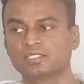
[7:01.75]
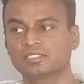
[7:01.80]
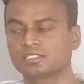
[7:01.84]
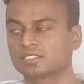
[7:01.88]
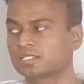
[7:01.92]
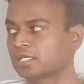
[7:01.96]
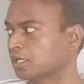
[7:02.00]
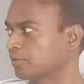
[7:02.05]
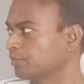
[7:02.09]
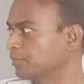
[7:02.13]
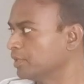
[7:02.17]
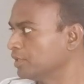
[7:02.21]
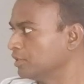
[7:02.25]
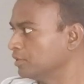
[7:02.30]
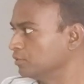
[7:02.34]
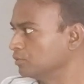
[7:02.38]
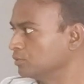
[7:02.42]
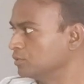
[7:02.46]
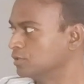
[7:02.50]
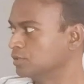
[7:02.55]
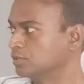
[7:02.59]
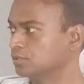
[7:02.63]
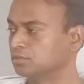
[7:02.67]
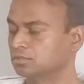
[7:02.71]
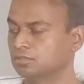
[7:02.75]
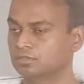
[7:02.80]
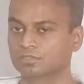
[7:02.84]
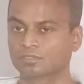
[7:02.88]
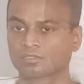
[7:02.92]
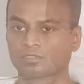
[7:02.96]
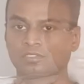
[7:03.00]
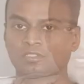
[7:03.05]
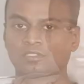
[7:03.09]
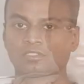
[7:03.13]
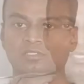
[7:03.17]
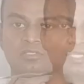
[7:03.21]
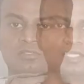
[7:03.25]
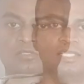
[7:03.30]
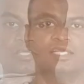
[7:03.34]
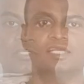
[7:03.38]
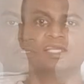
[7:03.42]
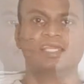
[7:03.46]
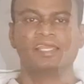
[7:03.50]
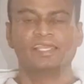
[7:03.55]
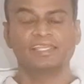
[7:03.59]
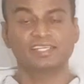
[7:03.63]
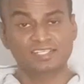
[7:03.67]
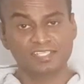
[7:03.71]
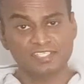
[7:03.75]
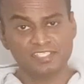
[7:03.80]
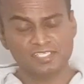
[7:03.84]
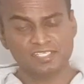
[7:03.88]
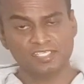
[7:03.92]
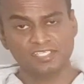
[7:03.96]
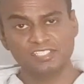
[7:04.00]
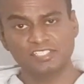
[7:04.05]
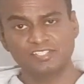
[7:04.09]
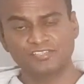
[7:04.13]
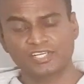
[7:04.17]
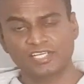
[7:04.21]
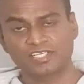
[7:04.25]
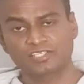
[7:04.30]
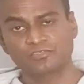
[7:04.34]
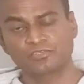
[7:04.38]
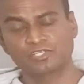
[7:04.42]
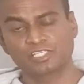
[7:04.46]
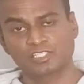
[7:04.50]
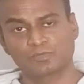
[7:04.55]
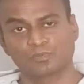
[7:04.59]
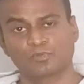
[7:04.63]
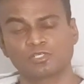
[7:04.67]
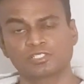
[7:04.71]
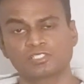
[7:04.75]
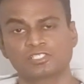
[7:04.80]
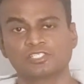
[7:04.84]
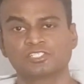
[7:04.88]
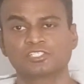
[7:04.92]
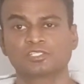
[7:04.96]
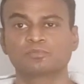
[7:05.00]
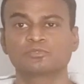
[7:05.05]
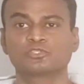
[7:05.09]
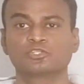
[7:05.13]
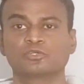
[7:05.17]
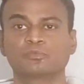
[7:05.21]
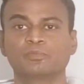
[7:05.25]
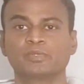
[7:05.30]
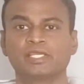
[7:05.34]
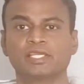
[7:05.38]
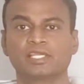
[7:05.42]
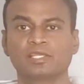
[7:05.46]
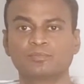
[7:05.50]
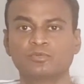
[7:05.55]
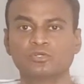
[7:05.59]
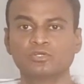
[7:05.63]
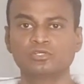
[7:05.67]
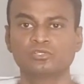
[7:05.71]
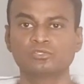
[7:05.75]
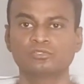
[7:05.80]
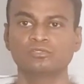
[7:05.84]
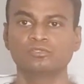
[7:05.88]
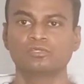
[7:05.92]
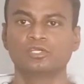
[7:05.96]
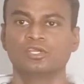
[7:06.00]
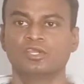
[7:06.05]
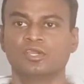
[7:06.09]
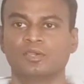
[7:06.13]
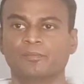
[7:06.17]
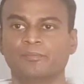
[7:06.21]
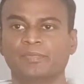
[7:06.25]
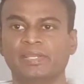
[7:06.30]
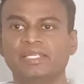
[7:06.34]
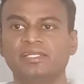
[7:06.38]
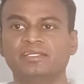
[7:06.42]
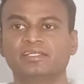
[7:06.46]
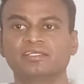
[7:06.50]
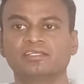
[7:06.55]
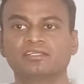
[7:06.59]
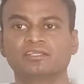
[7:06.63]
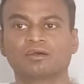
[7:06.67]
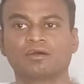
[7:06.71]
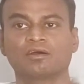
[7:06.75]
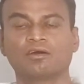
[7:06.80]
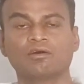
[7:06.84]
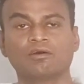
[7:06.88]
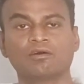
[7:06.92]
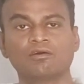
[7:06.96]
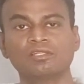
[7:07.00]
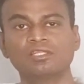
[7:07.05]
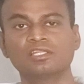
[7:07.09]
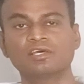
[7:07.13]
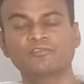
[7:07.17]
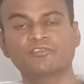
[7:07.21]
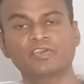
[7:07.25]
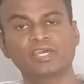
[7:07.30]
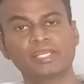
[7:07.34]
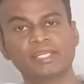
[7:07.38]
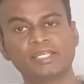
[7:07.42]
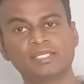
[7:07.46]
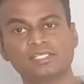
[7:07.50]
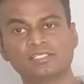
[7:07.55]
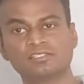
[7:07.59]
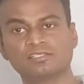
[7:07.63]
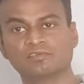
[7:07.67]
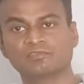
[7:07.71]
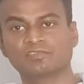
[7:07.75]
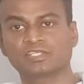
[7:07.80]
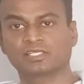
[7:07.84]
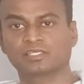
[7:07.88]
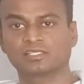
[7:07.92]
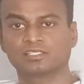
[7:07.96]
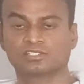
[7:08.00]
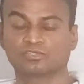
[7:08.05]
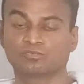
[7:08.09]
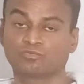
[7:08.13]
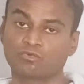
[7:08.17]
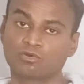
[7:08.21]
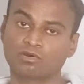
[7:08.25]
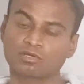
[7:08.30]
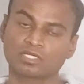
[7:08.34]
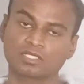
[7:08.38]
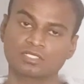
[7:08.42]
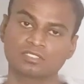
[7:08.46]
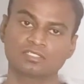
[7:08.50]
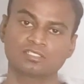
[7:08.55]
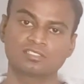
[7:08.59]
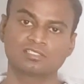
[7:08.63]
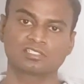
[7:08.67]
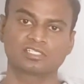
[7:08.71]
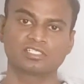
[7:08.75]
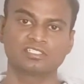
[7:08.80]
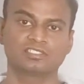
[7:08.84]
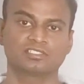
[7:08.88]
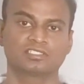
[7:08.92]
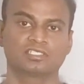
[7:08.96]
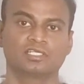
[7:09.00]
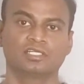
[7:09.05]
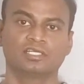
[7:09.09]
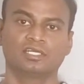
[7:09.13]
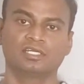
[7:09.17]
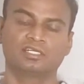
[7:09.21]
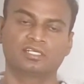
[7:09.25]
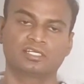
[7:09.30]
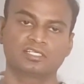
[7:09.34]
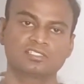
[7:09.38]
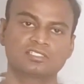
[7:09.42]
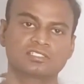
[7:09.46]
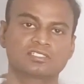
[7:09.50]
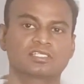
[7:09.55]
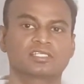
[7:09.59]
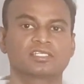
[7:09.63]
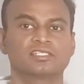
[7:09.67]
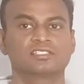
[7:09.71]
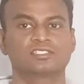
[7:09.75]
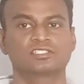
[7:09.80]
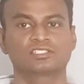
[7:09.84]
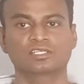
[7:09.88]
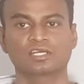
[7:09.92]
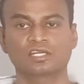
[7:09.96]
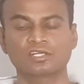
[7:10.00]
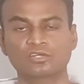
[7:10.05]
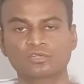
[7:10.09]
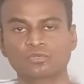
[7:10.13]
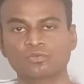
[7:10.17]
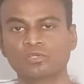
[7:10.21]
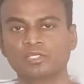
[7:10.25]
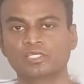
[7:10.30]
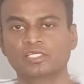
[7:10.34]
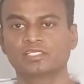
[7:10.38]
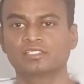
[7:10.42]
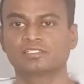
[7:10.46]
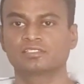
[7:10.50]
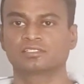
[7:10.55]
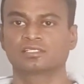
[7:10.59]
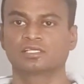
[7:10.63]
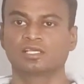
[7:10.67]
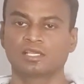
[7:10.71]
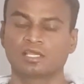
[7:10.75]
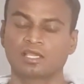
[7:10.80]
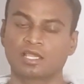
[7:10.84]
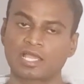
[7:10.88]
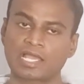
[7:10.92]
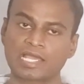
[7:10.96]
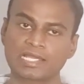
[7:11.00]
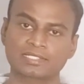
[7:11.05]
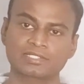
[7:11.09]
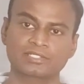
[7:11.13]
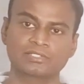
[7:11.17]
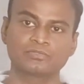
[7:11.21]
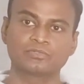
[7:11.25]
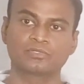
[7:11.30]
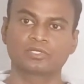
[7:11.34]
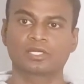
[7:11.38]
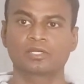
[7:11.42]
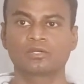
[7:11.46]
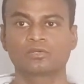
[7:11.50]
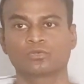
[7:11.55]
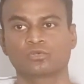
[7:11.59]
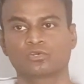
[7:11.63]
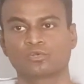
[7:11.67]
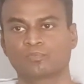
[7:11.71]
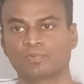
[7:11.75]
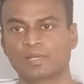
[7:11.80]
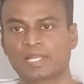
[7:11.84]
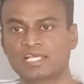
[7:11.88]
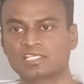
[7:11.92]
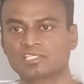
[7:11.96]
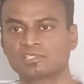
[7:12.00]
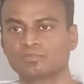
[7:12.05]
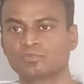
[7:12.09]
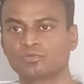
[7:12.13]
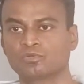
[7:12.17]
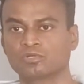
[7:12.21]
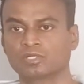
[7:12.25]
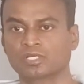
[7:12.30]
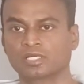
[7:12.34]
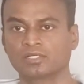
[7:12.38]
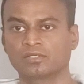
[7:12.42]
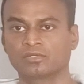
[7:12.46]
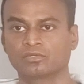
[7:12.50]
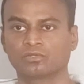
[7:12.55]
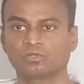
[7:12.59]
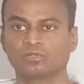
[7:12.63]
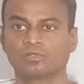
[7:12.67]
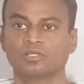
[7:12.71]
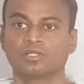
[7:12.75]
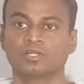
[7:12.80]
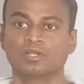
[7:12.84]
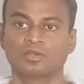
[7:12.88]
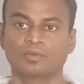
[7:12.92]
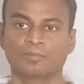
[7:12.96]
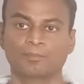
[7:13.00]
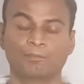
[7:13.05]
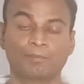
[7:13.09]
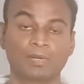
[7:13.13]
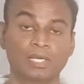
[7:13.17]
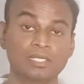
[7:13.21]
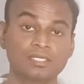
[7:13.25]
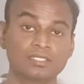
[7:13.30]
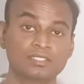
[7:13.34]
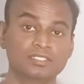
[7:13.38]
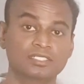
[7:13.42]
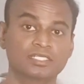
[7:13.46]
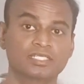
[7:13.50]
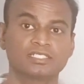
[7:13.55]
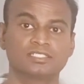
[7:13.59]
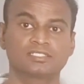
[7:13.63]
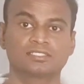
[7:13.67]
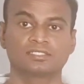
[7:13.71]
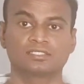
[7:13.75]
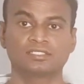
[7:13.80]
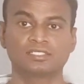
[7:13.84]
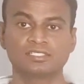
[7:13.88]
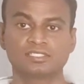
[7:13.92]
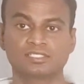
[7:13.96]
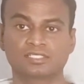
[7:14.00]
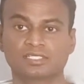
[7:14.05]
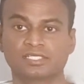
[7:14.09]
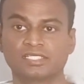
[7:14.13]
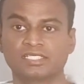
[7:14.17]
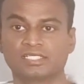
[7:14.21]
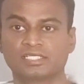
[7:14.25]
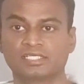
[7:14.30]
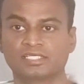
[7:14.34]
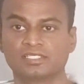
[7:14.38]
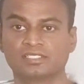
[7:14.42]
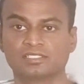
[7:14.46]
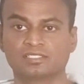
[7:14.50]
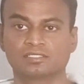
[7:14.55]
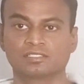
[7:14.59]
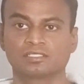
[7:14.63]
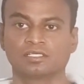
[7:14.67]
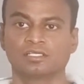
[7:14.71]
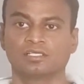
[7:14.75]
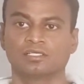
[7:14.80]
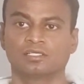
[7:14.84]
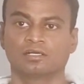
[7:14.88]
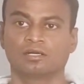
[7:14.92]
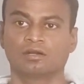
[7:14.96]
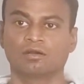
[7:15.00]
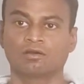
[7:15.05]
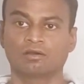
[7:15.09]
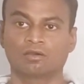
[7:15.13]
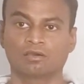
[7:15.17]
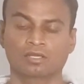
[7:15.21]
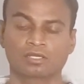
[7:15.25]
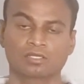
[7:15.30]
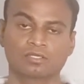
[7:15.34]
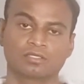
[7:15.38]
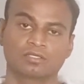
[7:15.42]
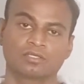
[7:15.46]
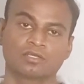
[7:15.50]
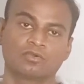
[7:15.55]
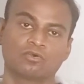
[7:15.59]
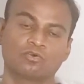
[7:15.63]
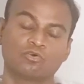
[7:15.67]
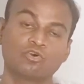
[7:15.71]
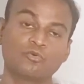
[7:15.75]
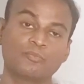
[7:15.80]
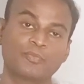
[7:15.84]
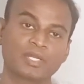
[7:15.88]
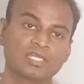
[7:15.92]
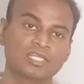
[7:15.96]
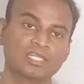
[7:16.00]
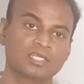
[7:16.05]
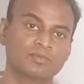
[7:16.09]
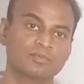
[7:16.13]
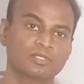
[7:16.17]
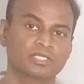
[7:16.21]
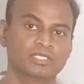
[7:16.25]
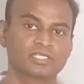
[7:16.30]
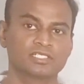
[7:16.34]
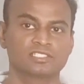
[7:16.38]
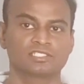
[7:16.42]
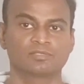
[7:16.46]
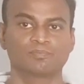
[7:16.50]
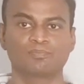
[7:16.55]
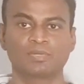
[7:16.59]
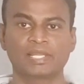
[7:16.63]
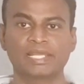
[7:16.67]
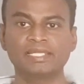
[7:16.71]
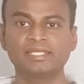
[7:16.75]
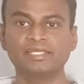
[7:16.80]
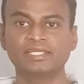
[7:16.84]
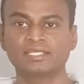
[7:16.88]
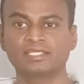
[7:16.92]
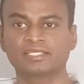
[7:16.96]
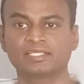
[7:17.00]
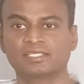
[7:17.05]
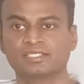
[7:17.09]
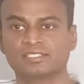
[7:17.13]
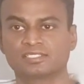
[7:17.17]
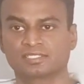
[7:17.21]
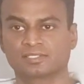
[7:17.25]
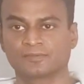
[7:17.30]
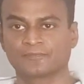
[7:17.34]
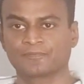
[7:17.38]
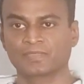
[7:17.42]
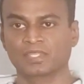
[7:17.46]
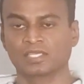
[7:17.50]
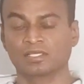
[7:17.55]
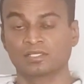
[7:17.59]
kits can be used. A clinical interactive response system should be able to maintain all the varieties of the kits. What are these kits? Test kits, control kits, active control, placebo control, bulk kits, discrete kits, or open label kits, blinded kits.